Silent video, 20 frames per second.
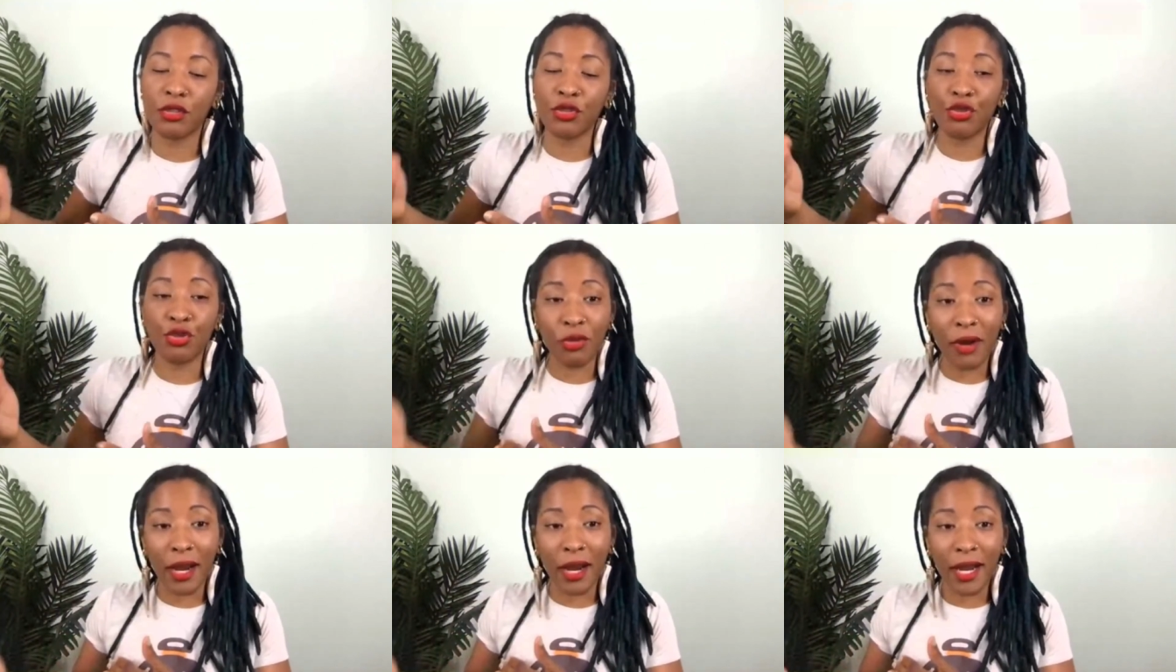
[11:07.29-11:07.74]

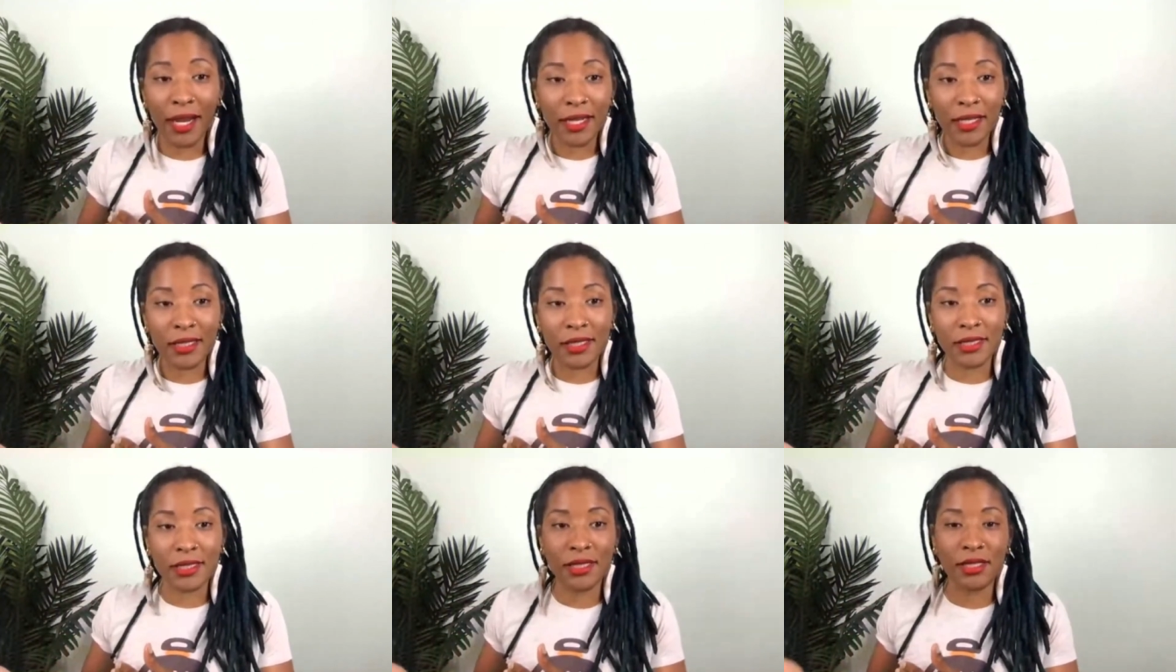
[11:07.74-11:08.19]

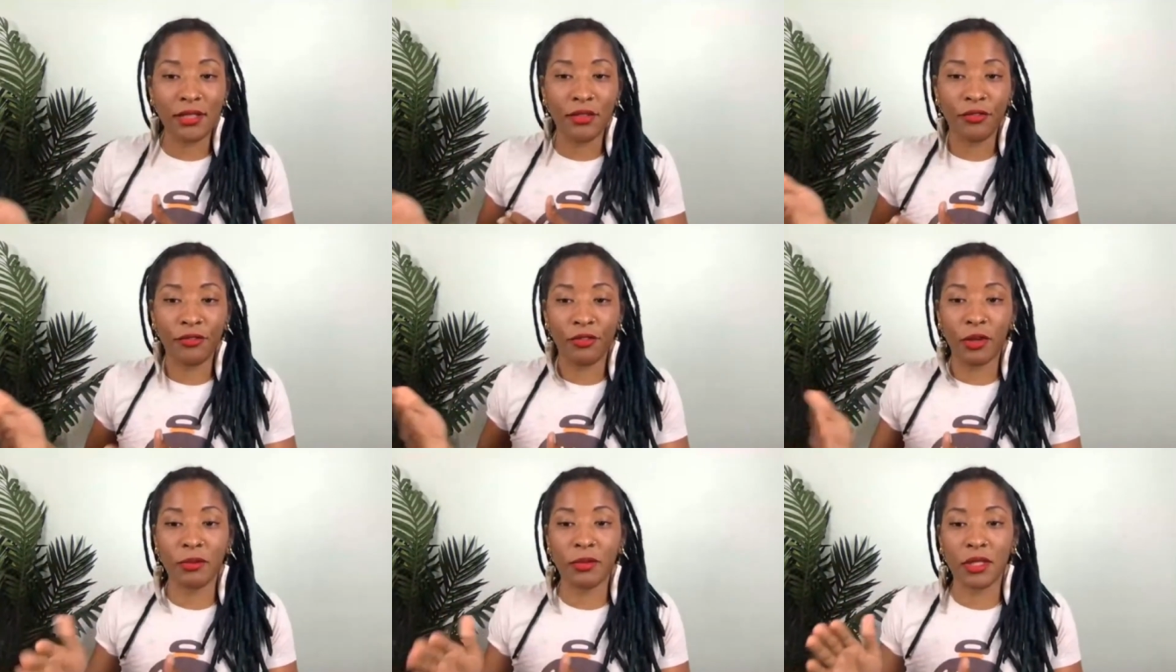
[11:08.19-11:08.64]
dryness
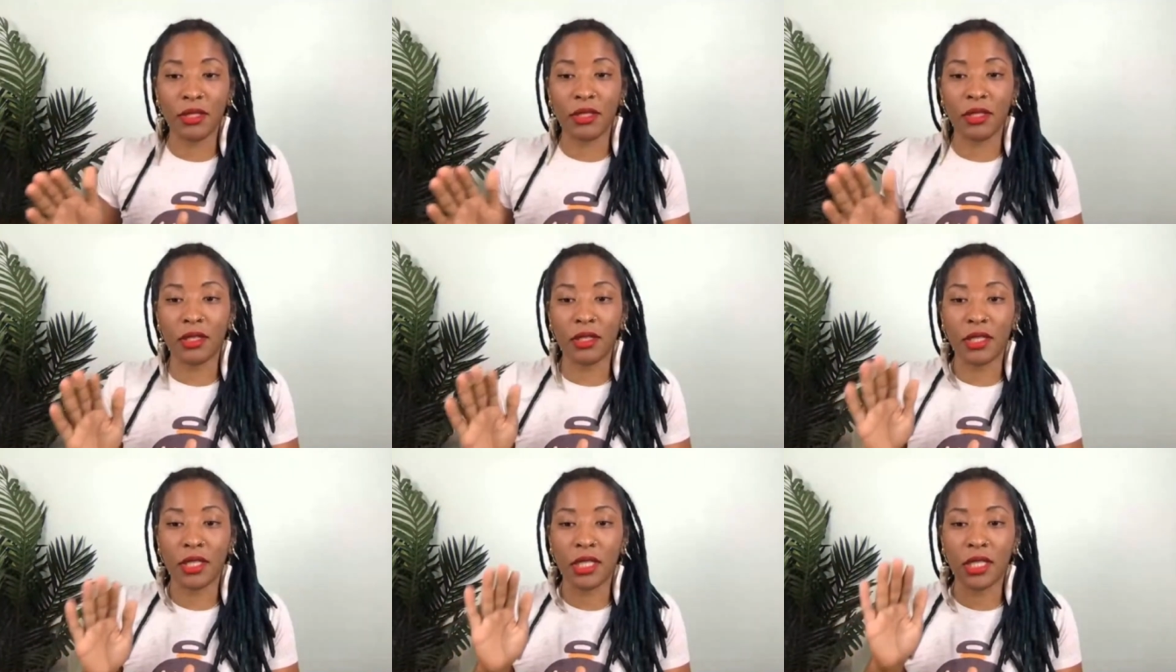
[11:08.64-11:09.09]
from
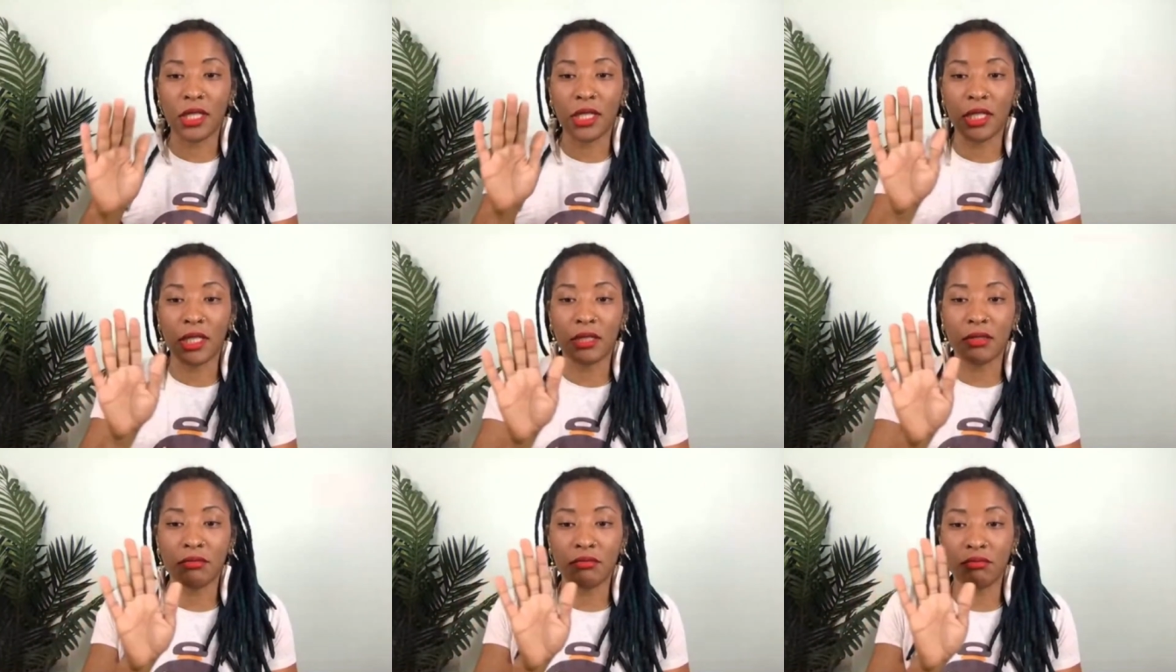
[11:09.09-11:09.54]
the
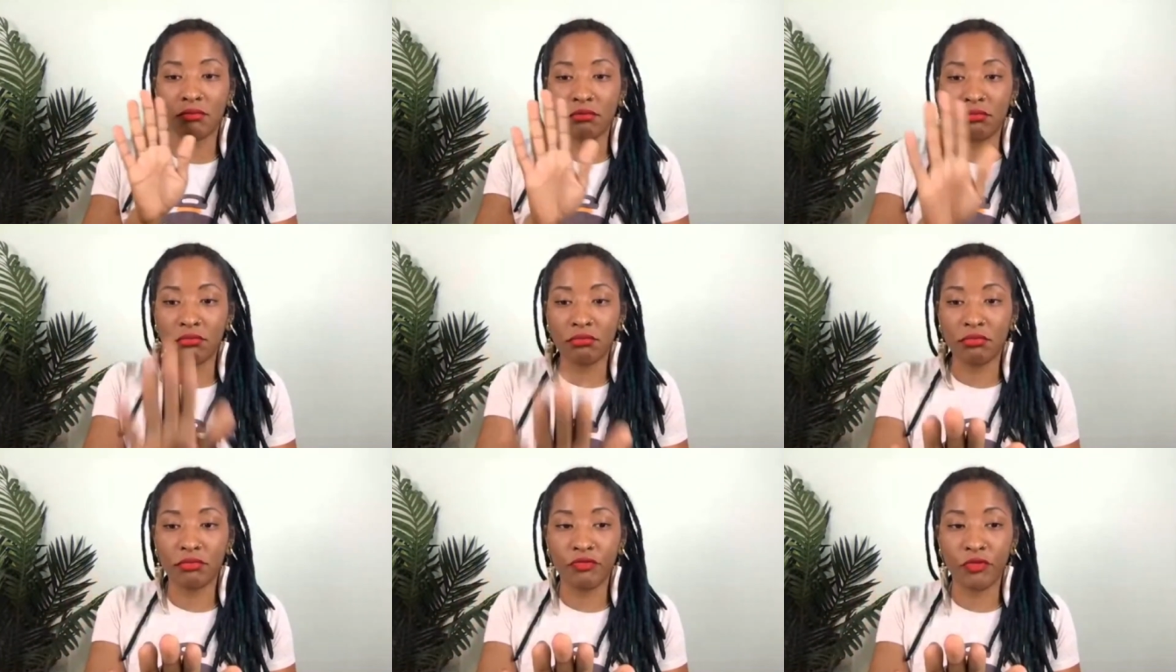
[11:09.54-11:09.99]
um
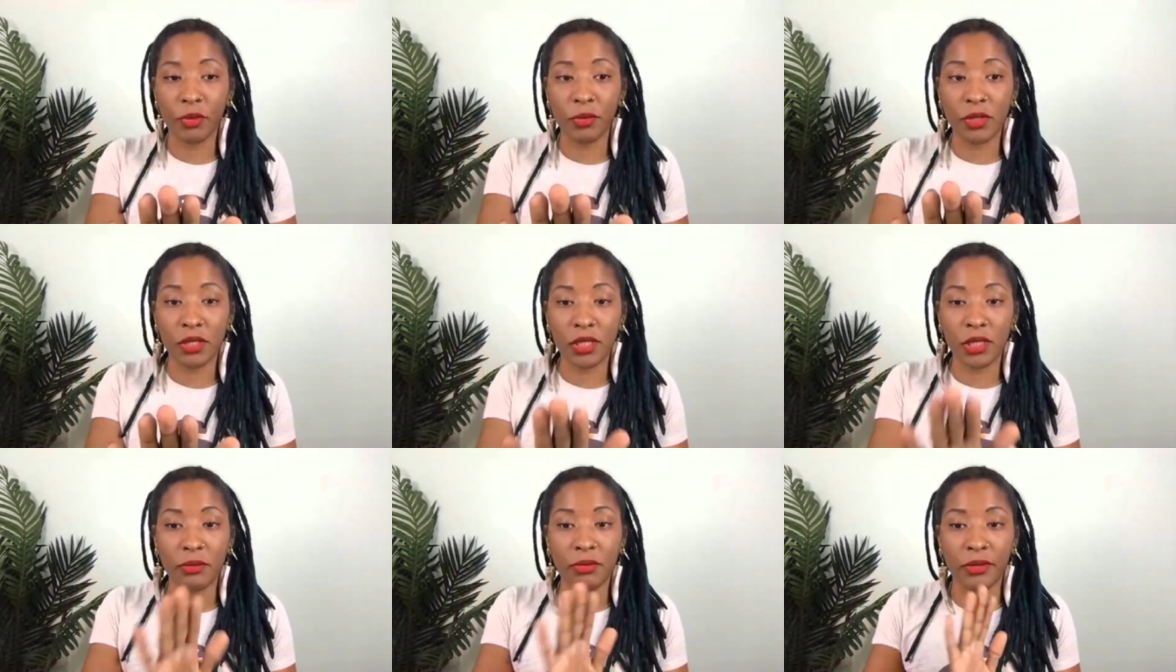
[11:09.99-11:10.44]
from
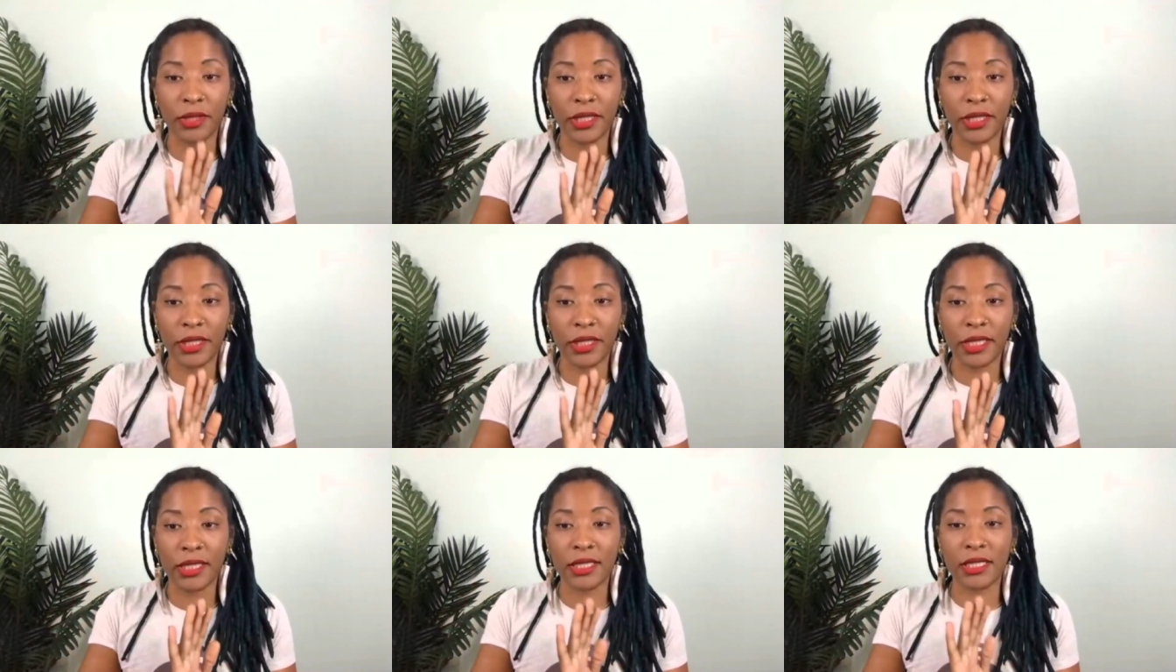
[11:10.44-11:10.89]
the sea
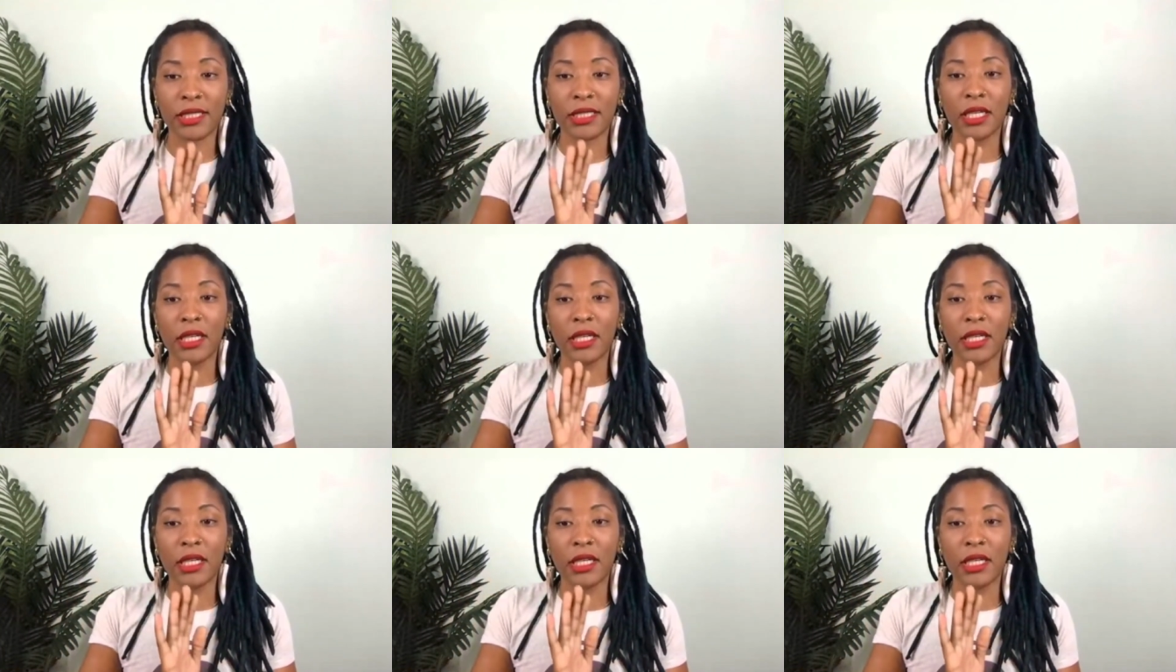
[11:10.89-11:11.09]
breeze.